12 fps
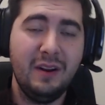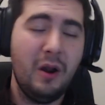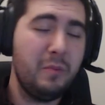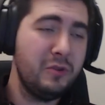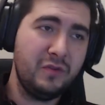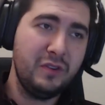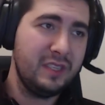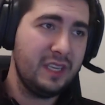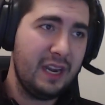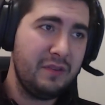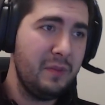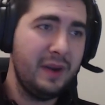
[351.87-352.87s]
it almost feels
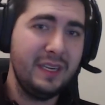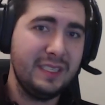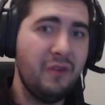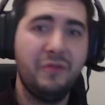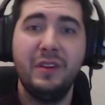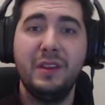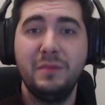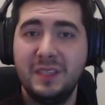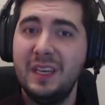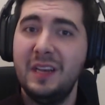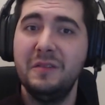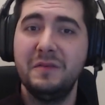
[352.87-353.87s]
like everybody's out for
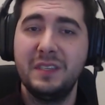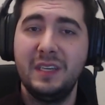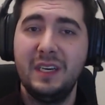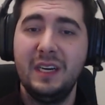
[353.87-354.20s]
themselves.